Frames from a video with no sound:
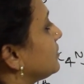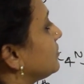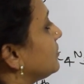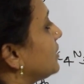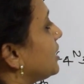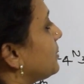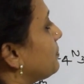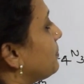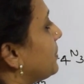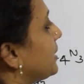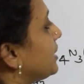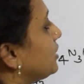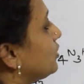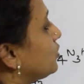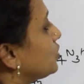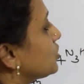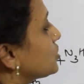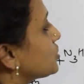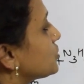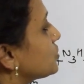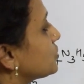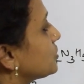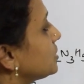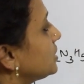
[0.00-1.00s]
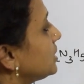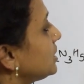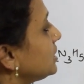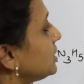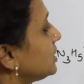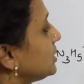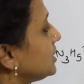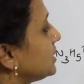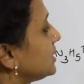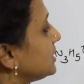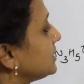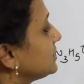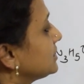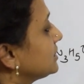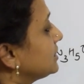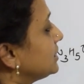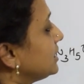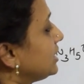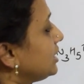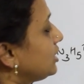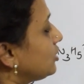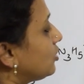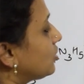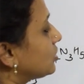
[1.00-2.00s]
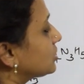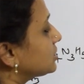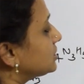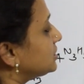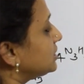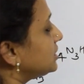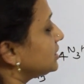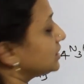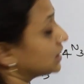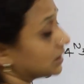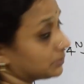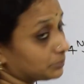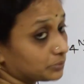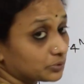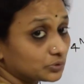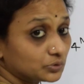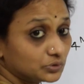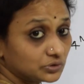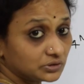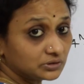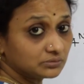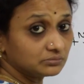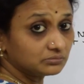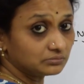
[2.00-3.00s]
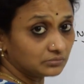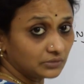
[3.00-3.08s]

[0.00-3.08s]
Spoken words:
That pentose sugar is a deoxyribose.